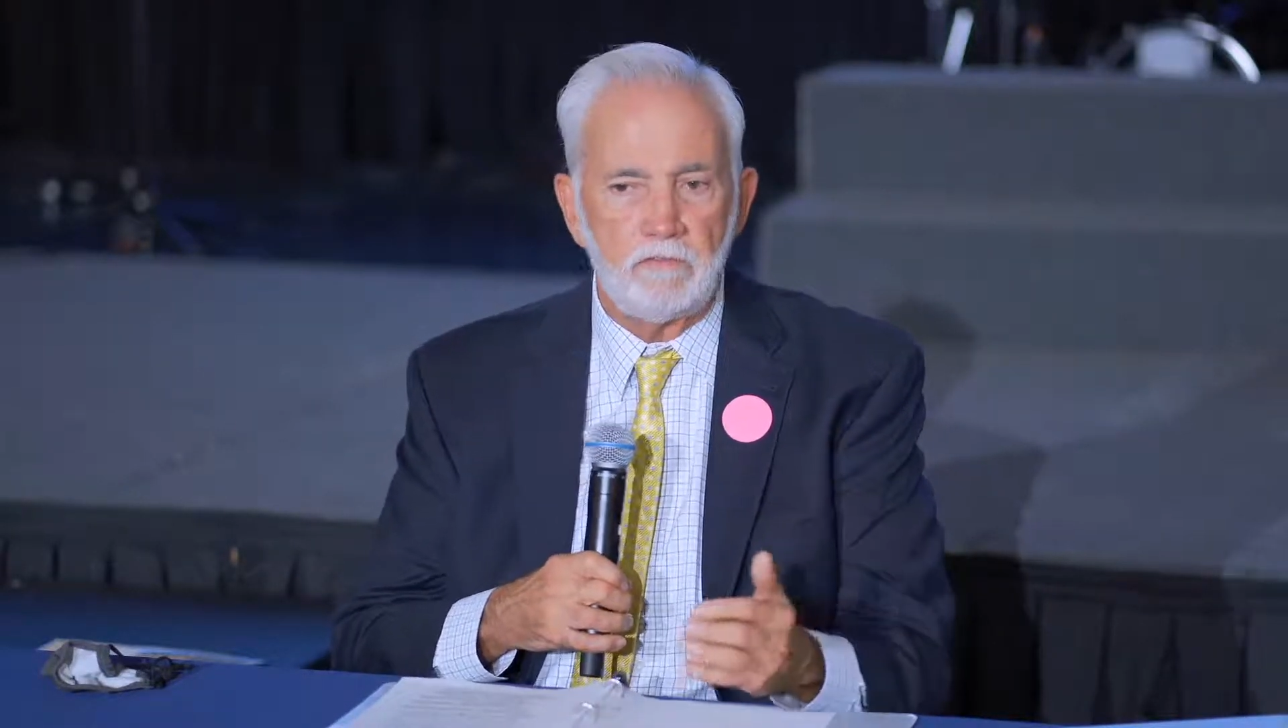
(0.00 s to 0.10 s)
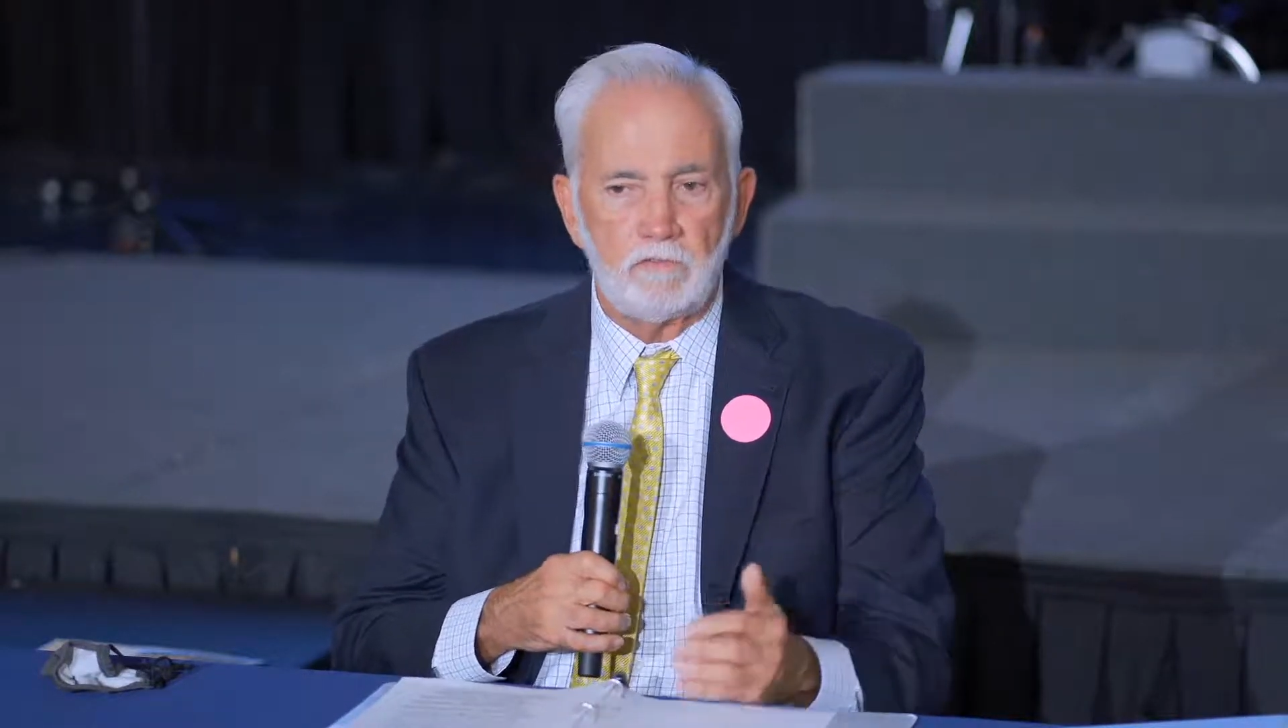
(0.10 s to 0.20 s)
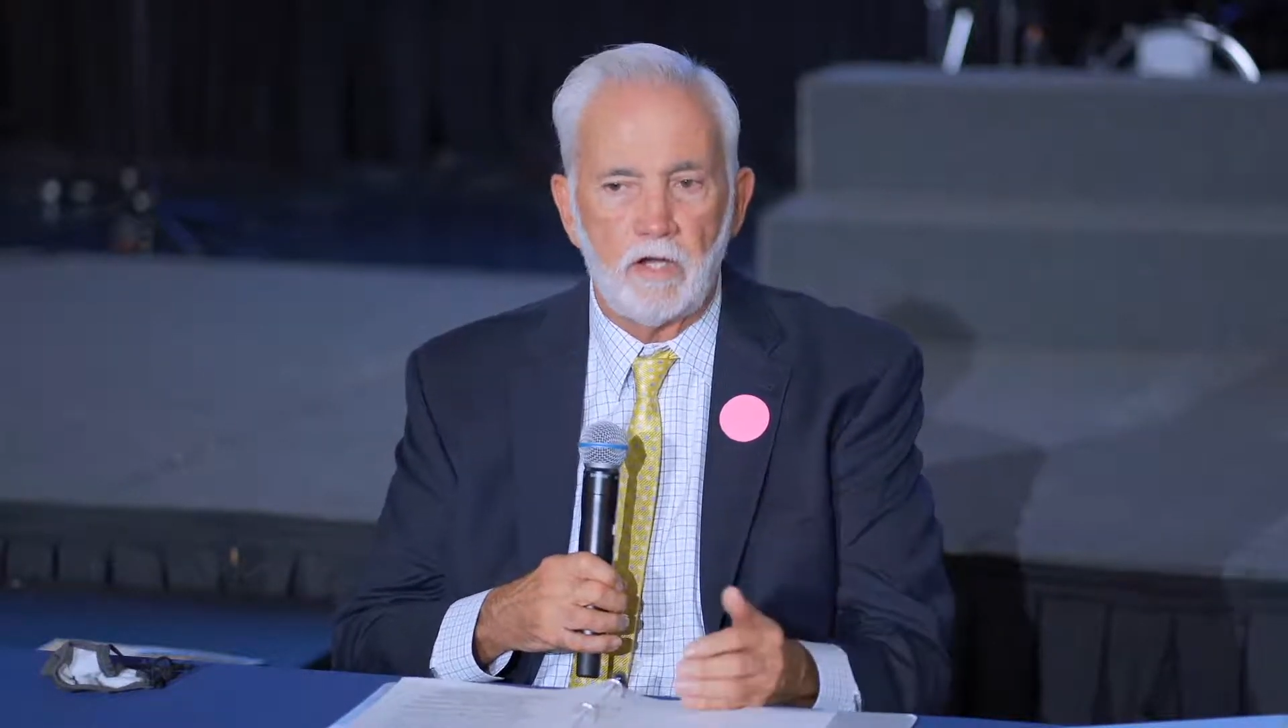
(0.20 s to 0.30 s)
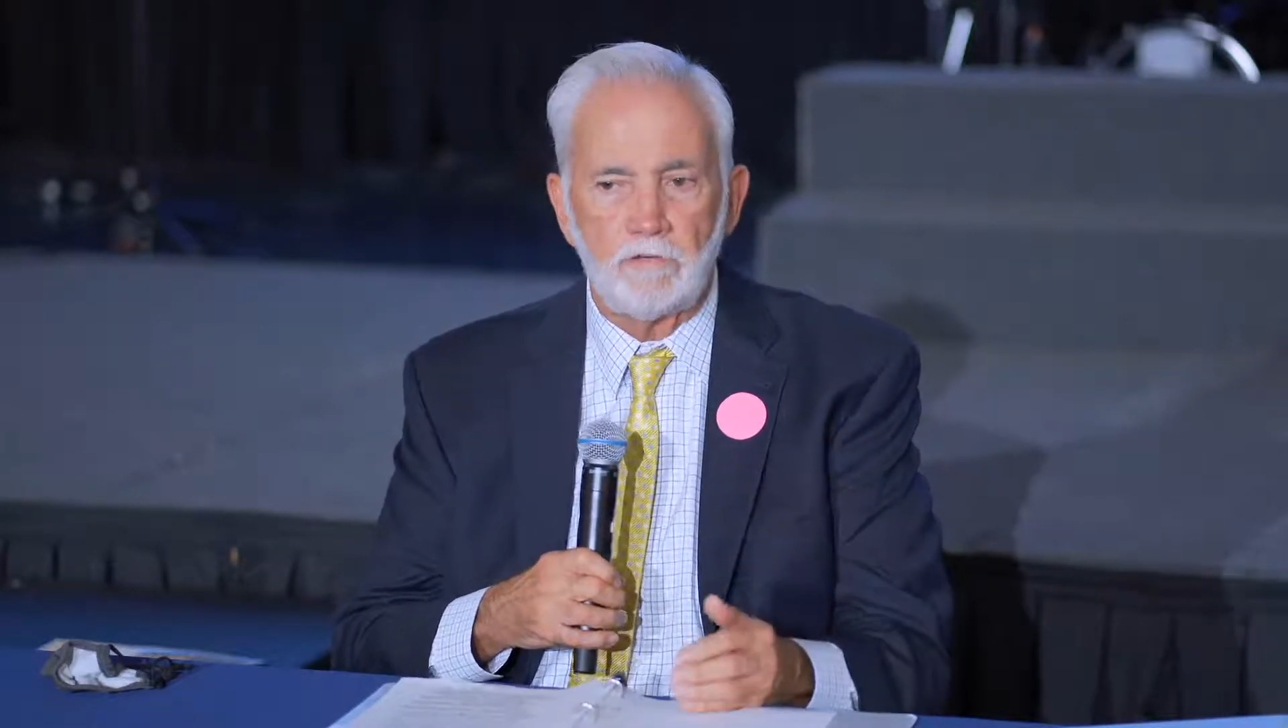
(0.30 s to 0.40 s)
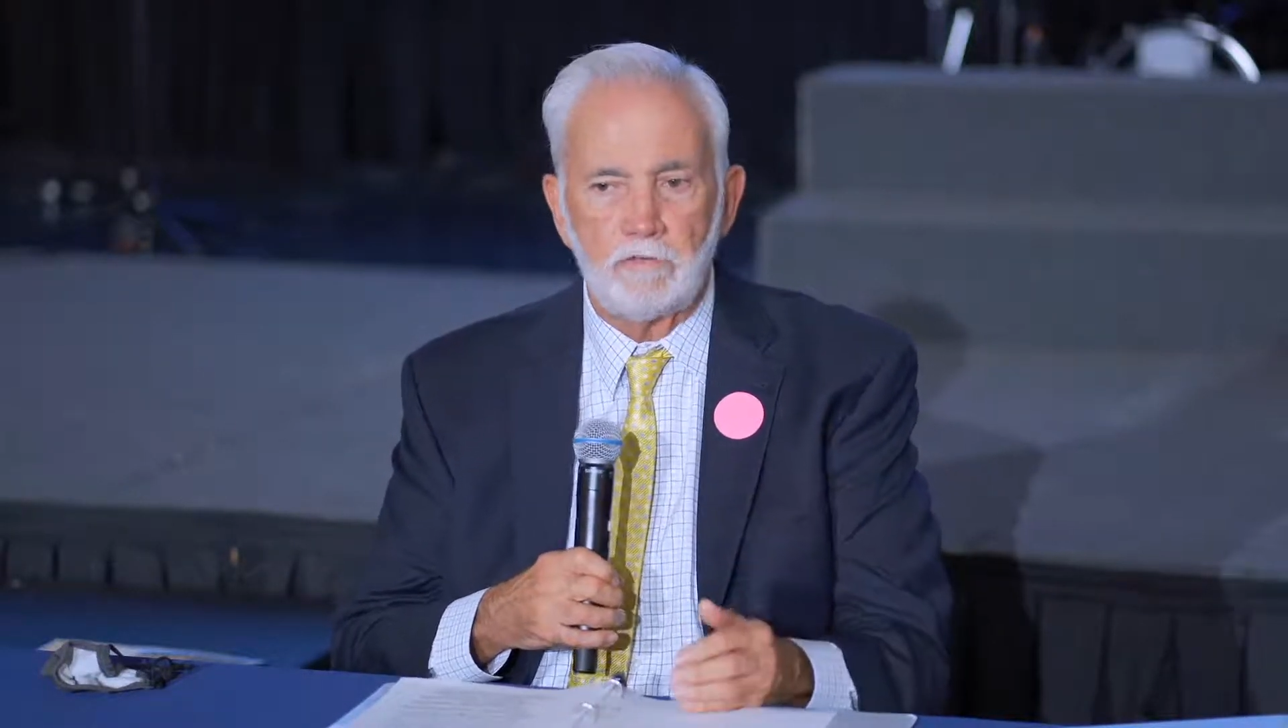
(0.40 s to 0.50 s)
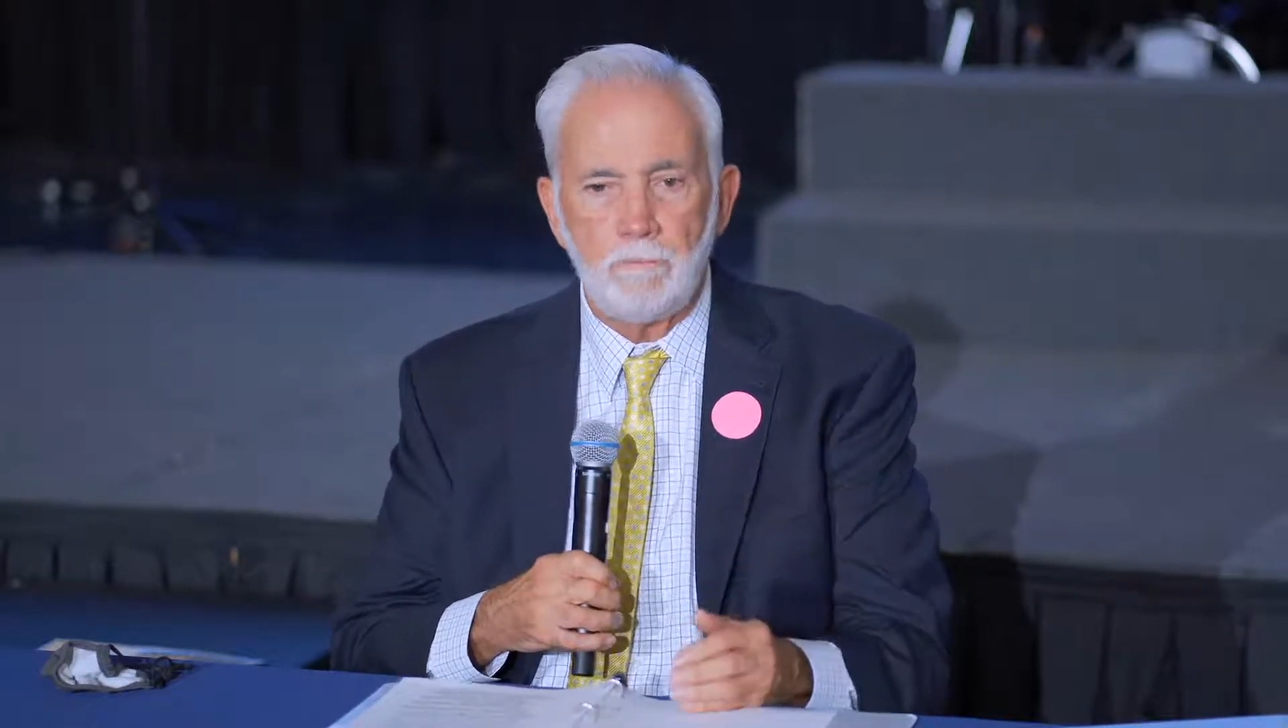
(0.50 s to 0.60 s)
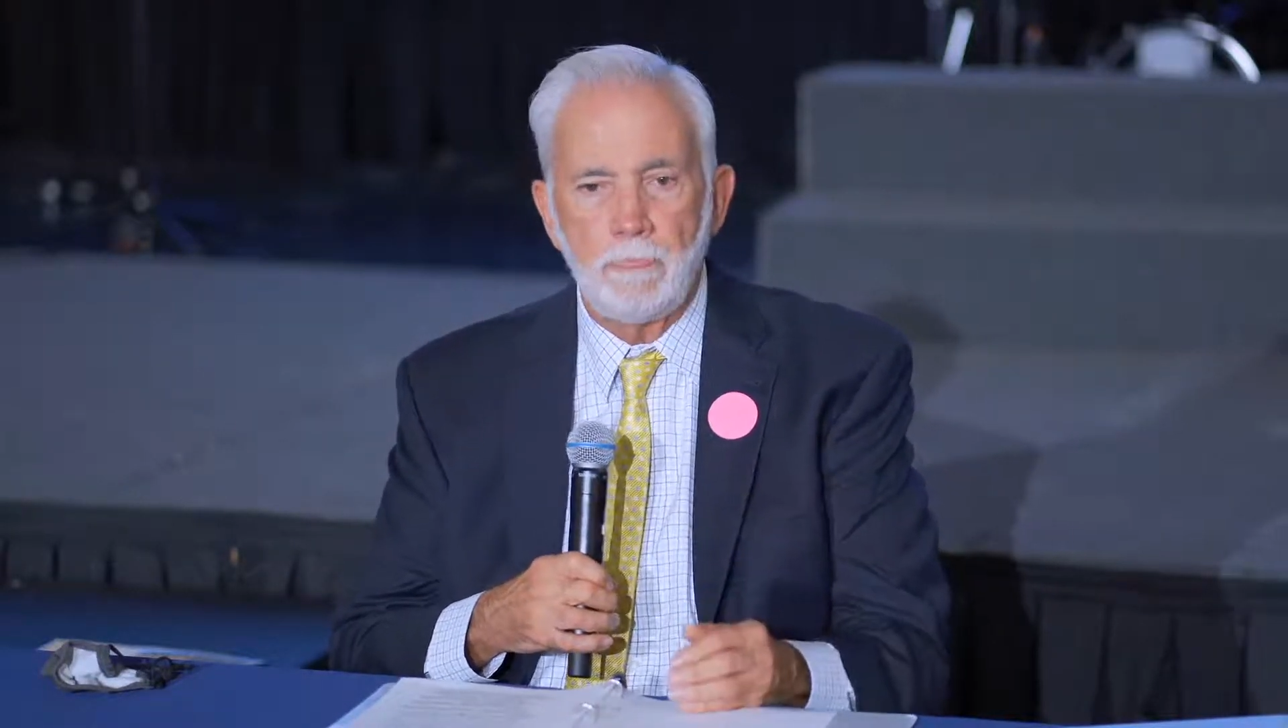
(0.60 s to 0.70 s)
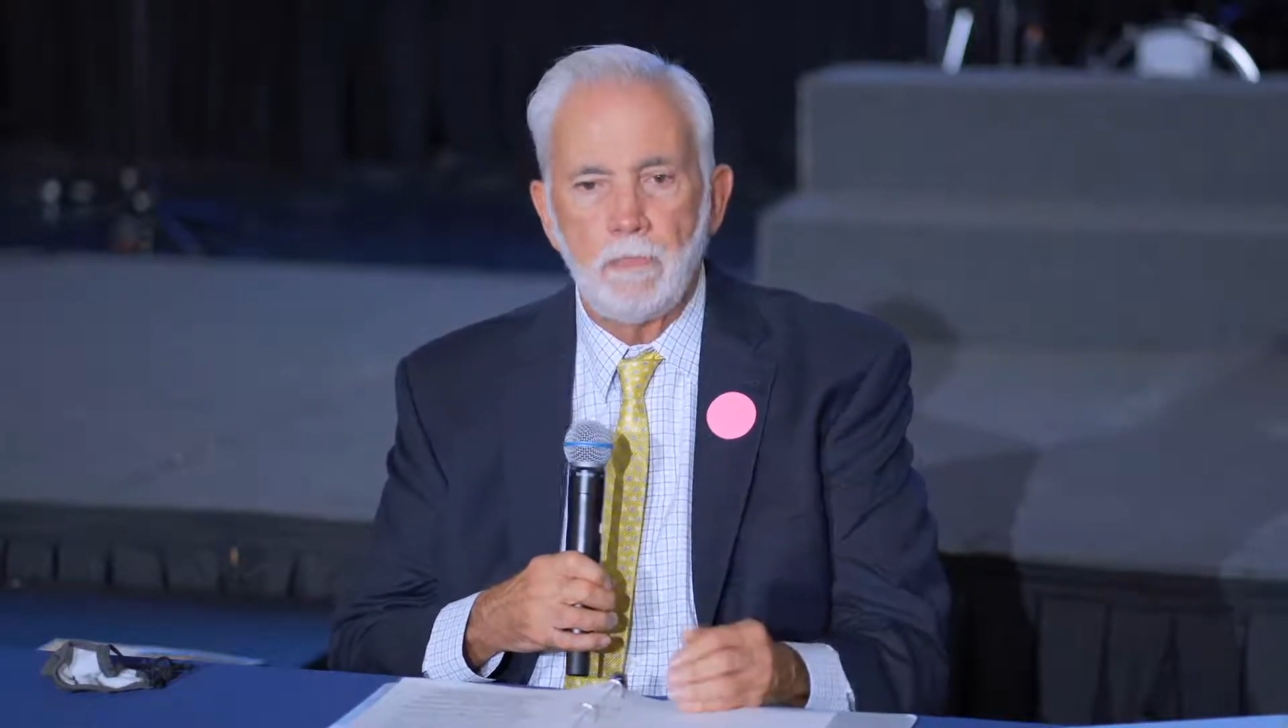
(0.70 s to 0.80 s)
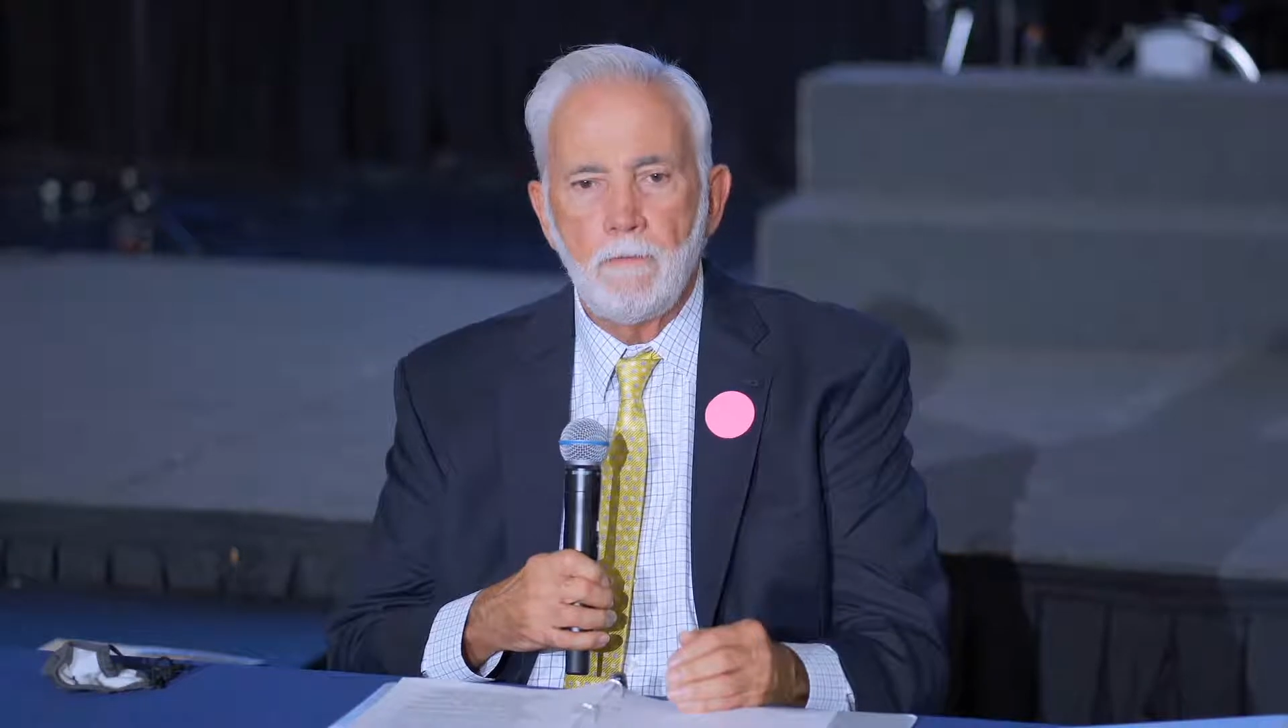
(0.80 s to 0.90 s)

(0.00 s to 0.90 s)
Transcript: instruction.